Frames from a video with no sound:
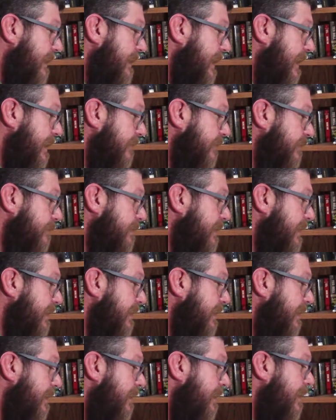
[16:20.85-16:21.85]
can't
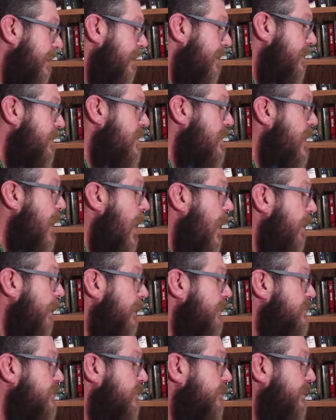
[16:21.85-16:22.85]
speak
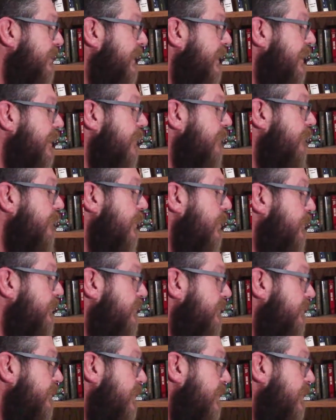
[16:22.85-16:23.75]
knowledgeably of those of